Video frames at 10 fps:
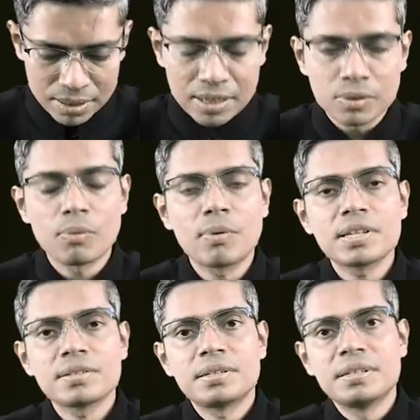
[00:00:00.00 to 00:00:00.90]
that
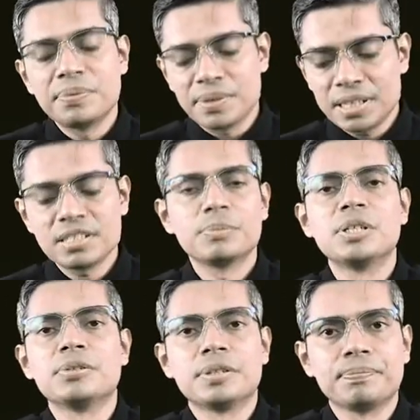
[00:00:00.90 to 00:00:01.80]
what is the difference
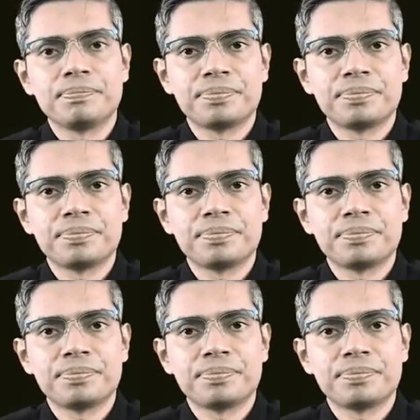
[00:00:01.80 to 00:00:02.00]
between